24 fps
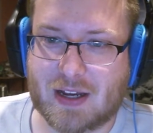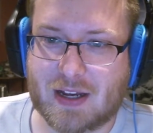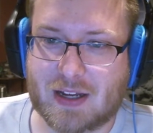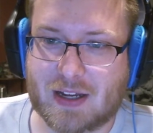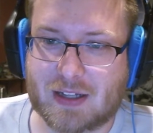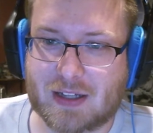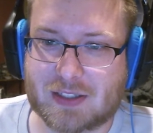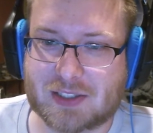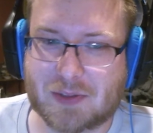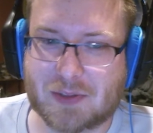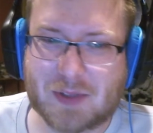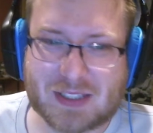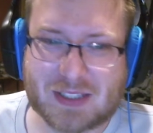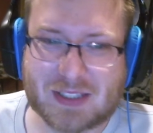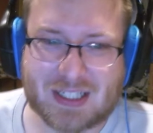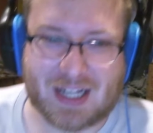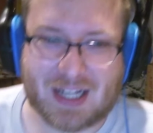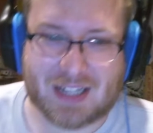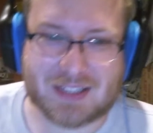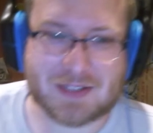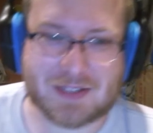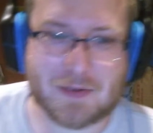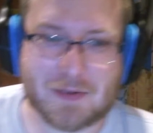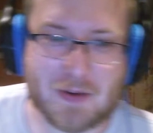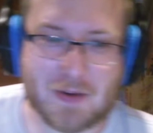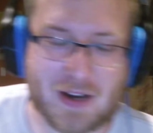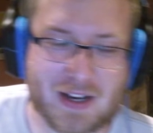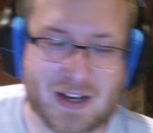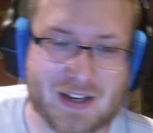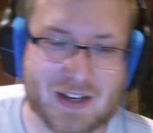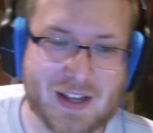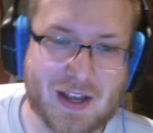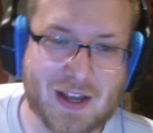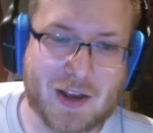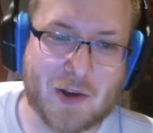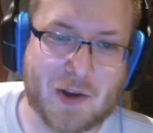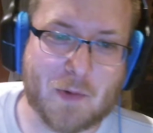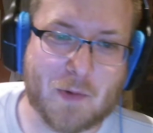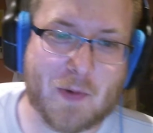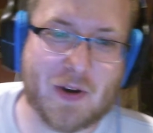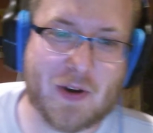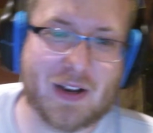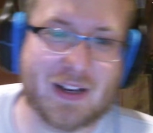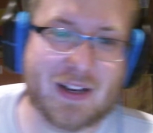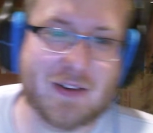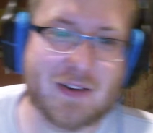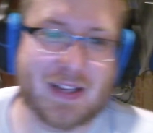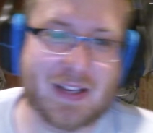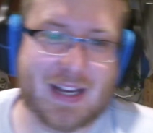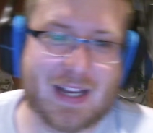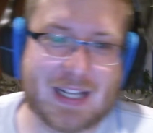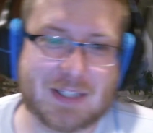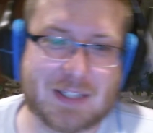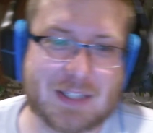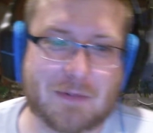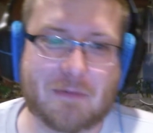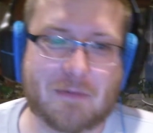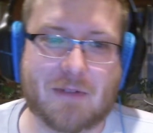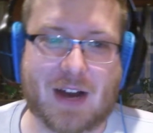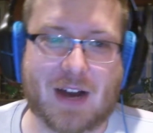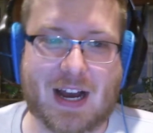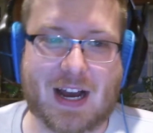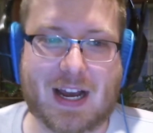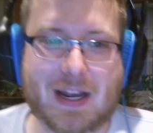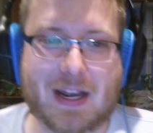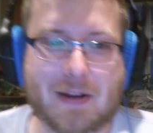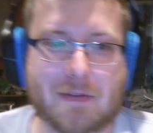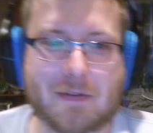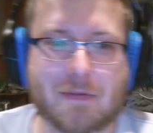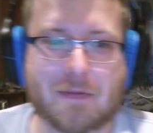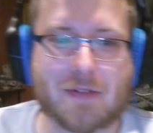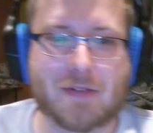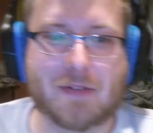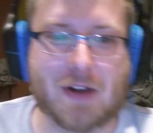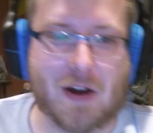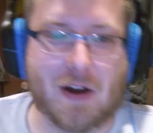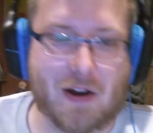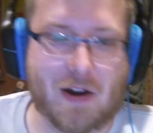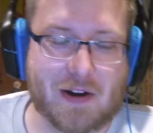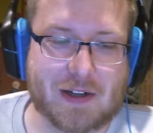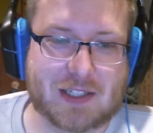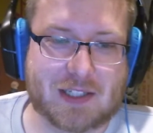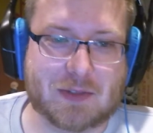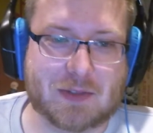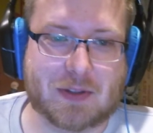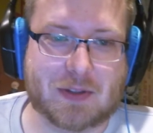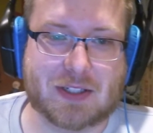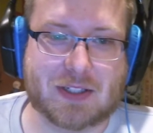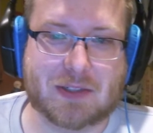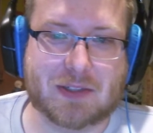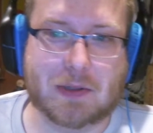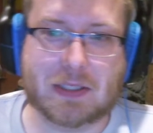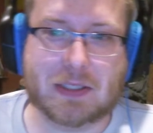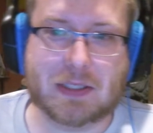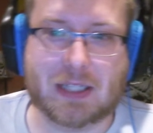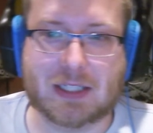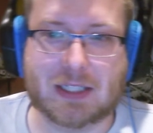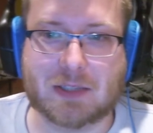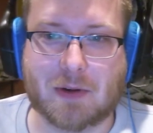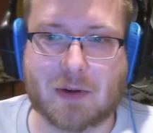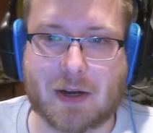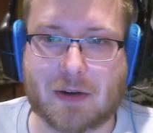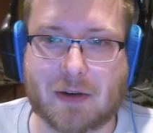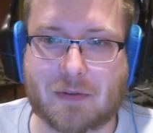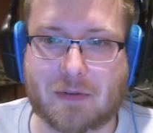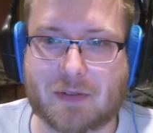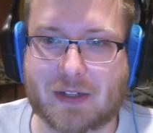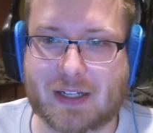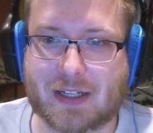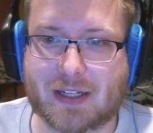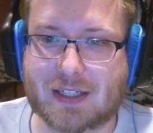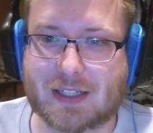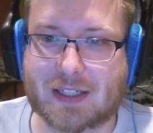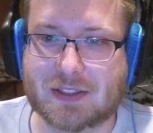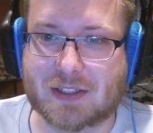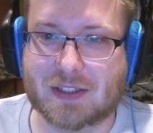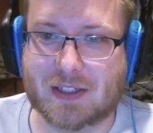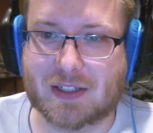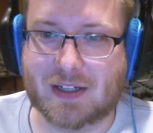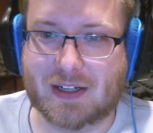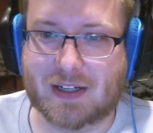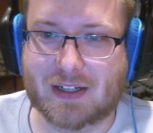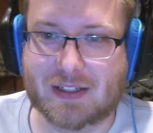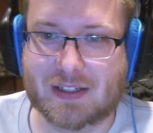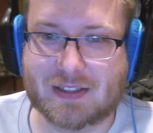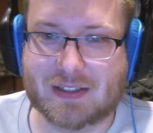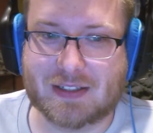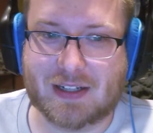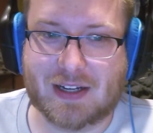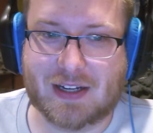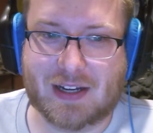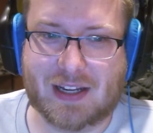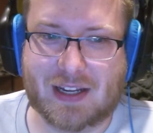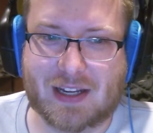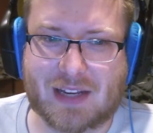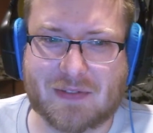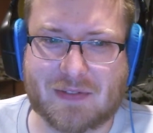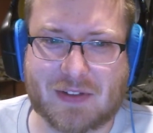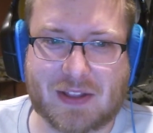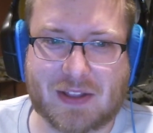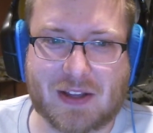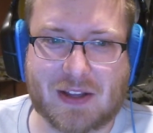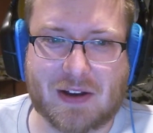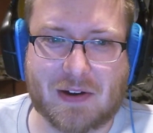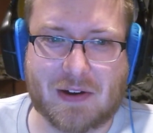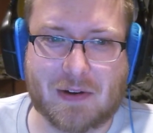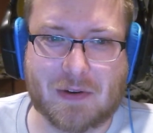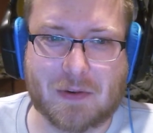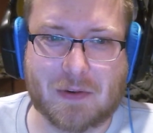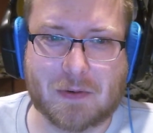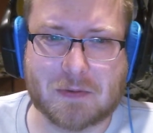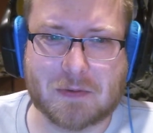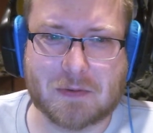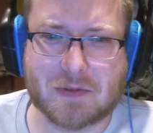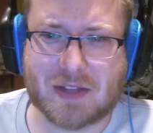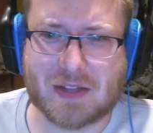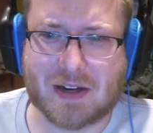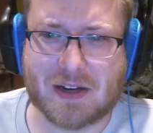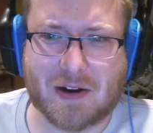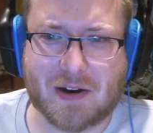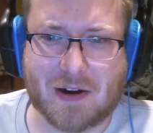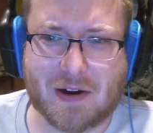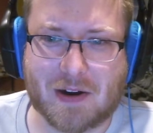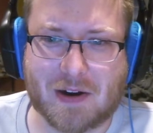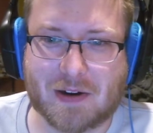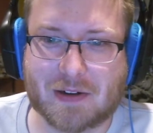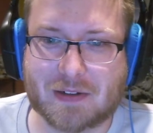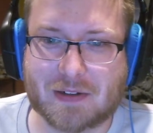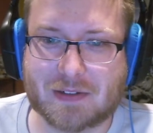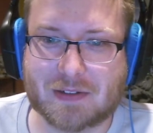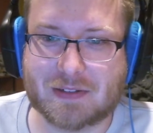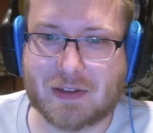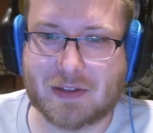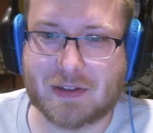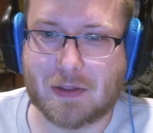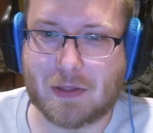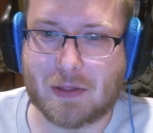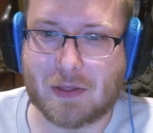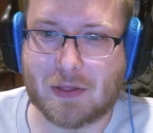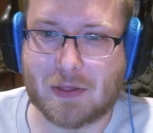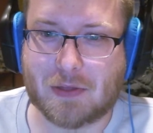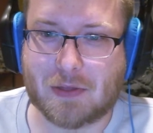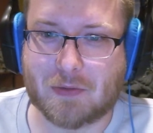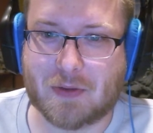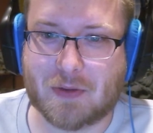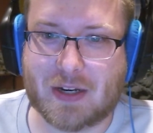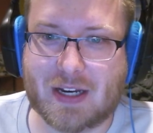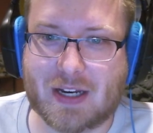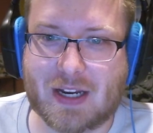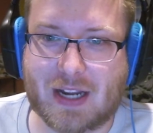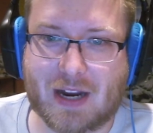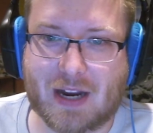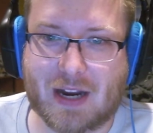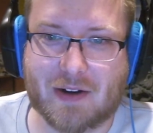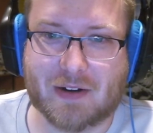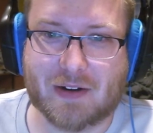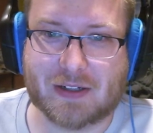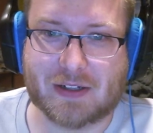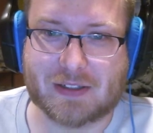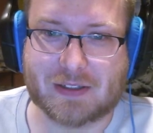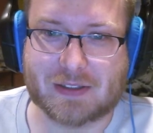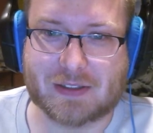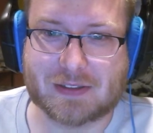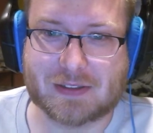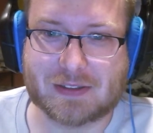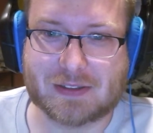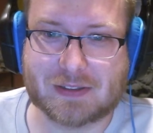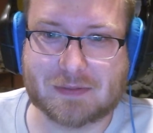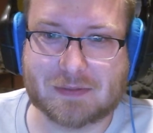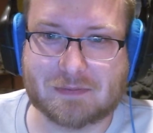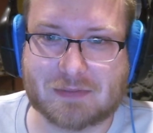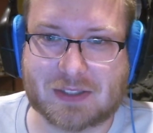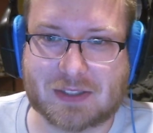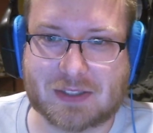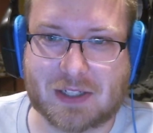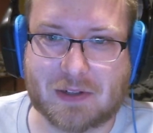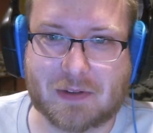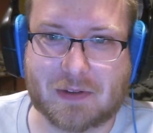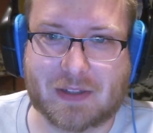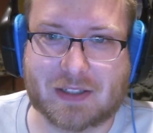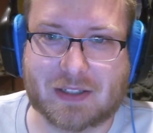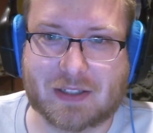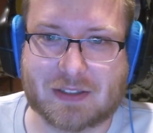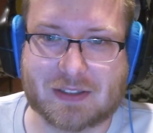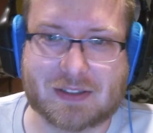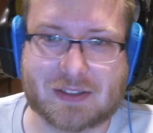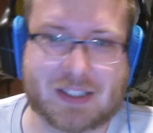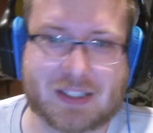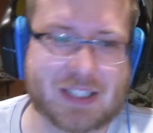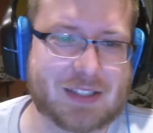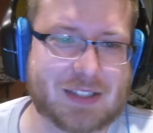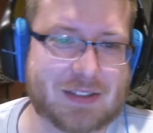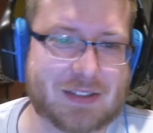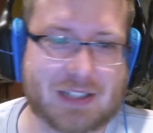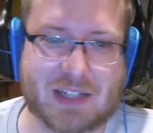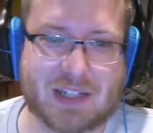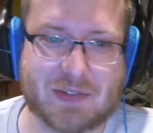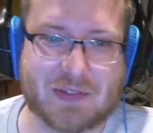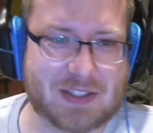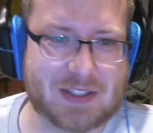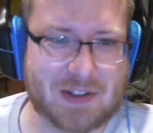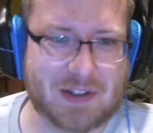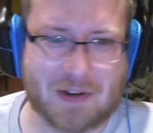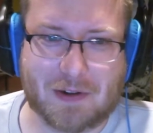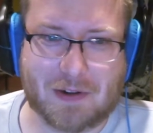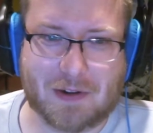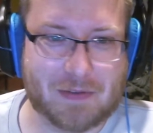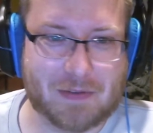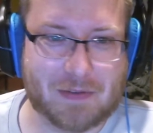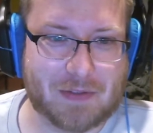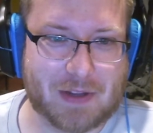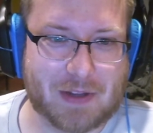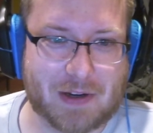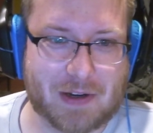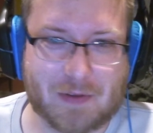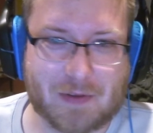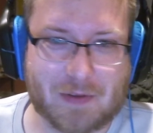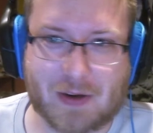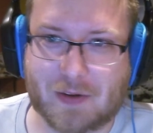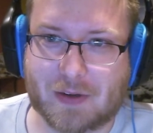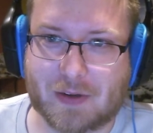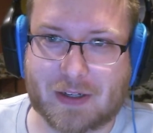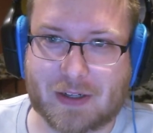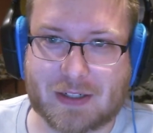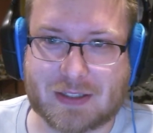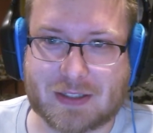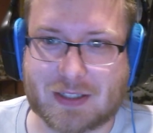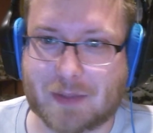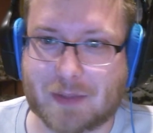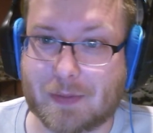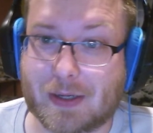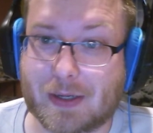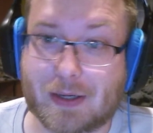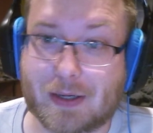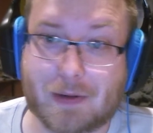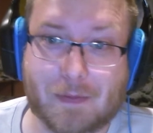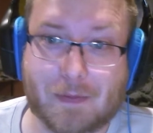Suicide Squad weirdly only has 5 cards with the Suicide Squad affiliation on it, even though there are 3 characters. So they just didn't give it to all of their rarities somehow.